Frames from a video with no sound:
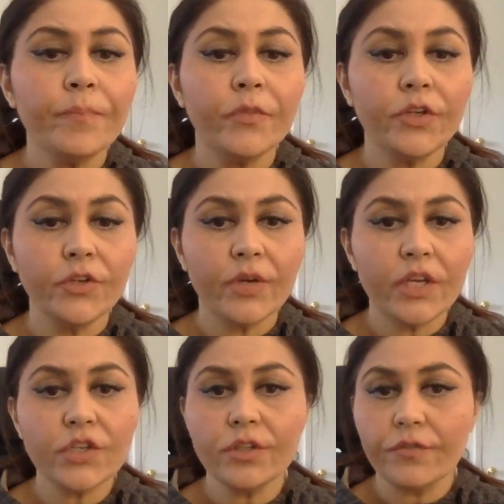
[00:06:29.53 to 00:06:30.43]
the
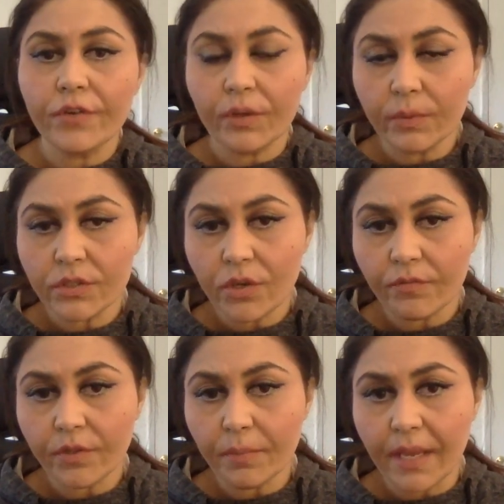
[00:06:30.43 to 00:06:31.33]
duration, the frequency
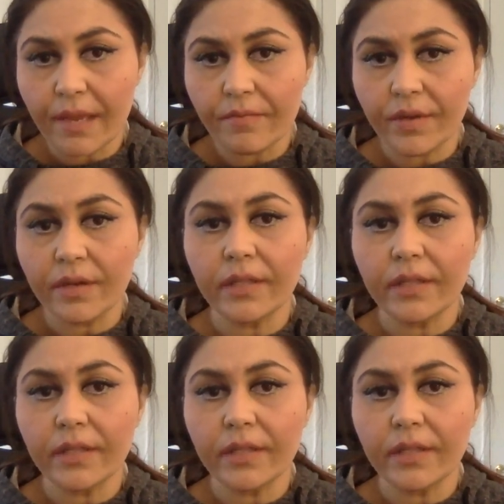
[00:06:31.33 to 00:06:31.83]
of the behavior.